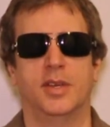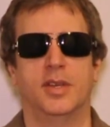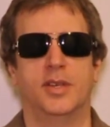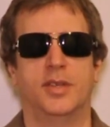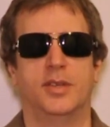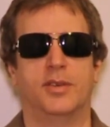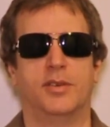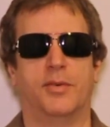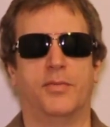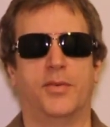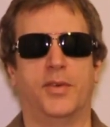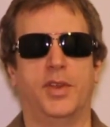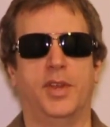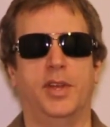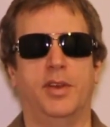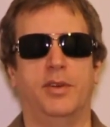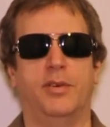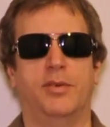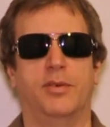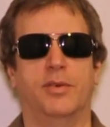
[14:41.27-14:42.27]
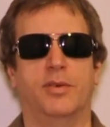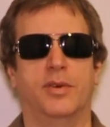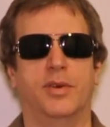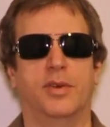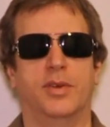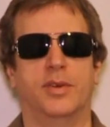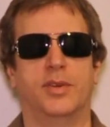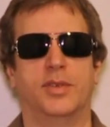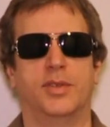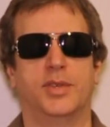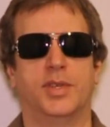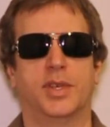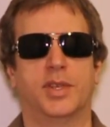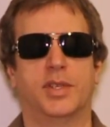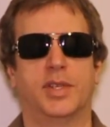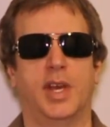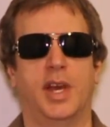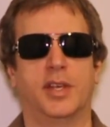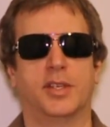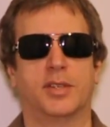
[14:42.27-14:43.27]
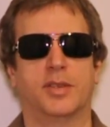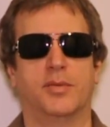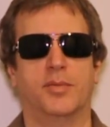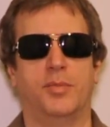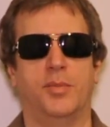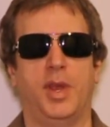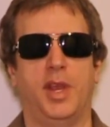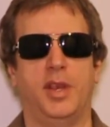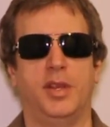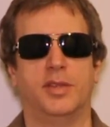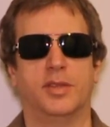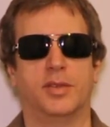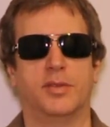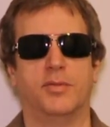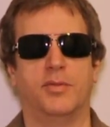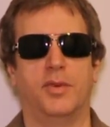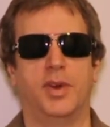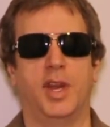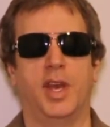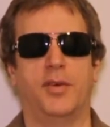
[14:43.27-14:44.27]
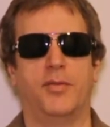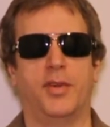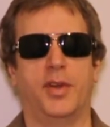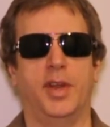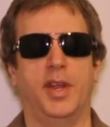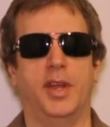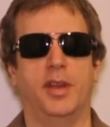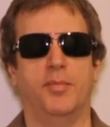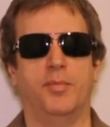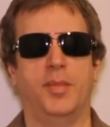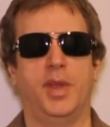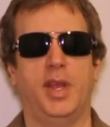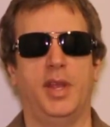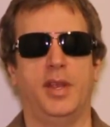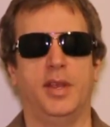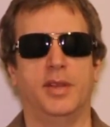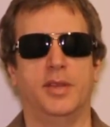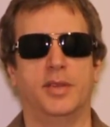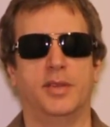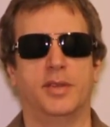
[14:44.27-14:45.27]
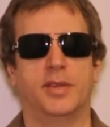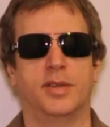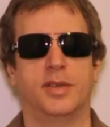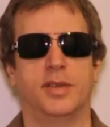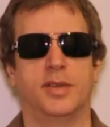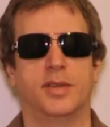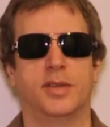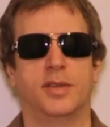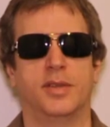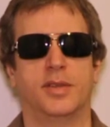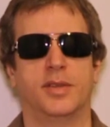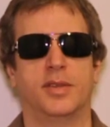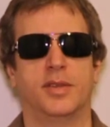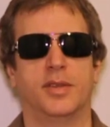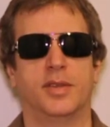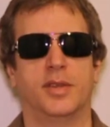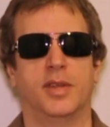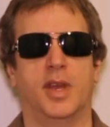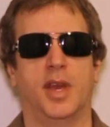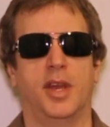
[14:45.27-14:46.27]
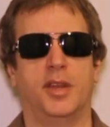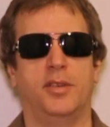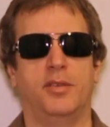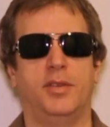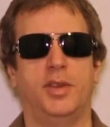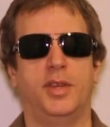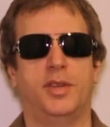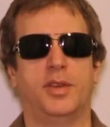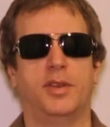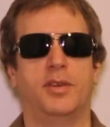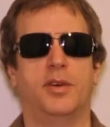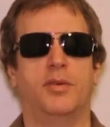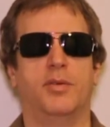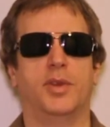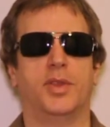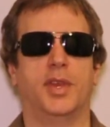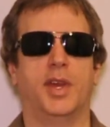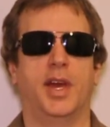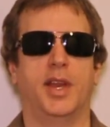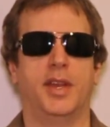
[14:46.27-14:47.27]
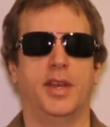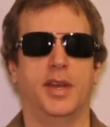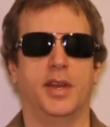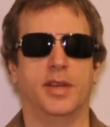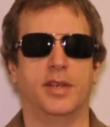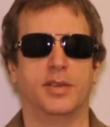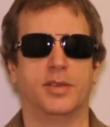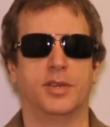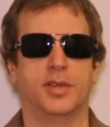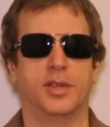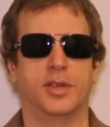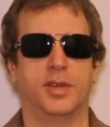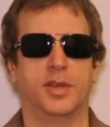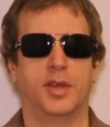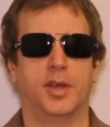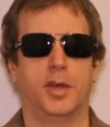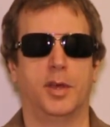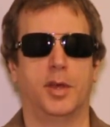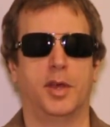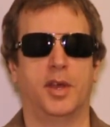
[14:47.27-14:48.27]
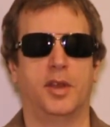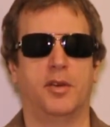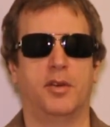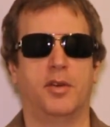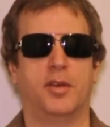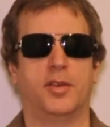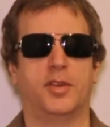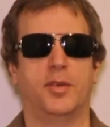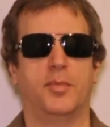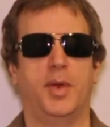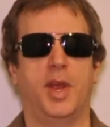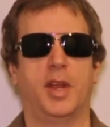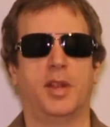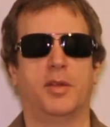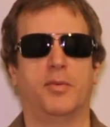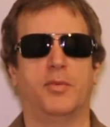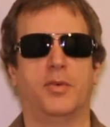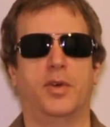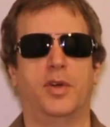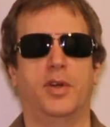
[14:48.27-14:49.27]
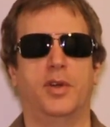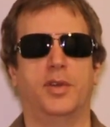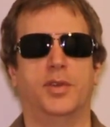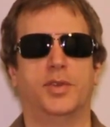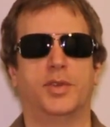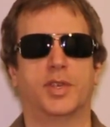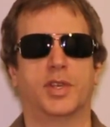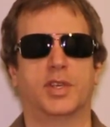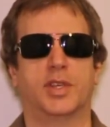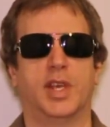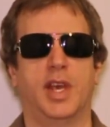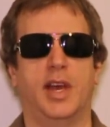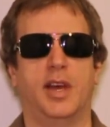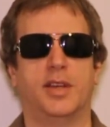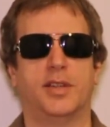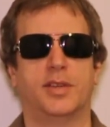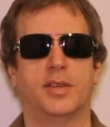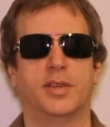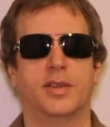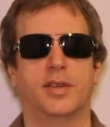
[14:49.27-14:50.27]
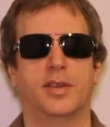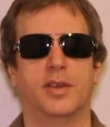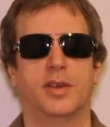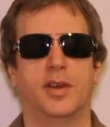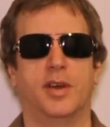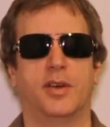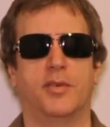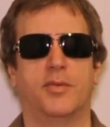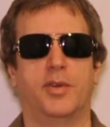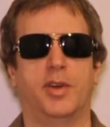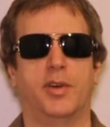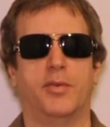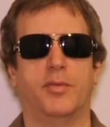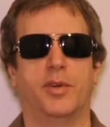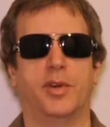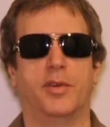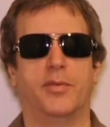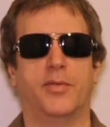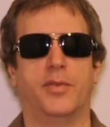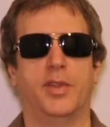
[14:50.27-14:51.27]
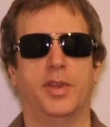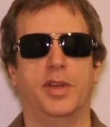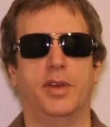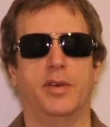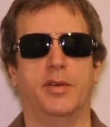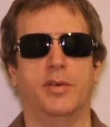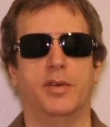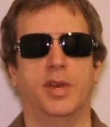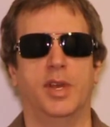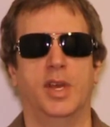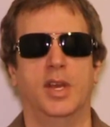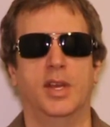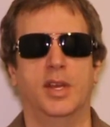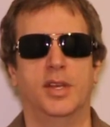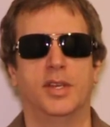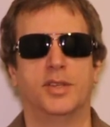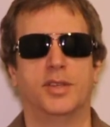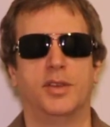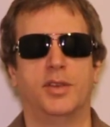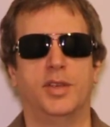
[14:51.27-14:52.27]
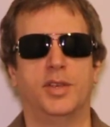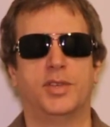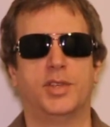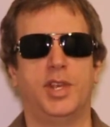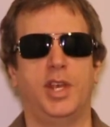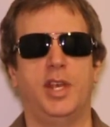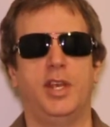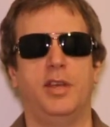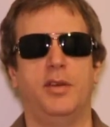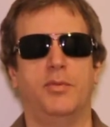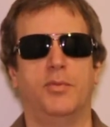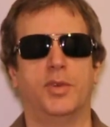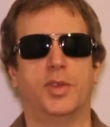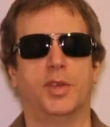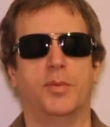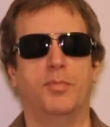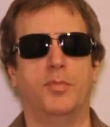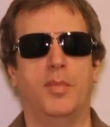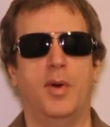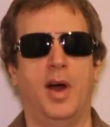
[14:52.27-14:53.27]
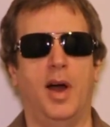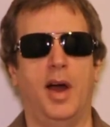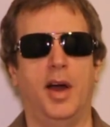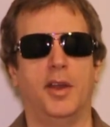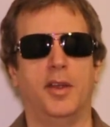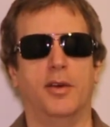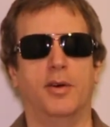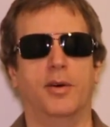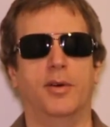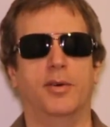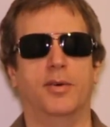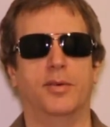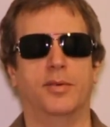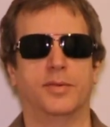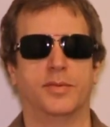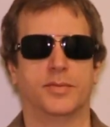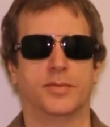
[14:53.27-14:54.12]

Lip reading: So for you, success means whatever it means, and you need to know what that is in order to make the word success a real word for you. So you see, with the motto,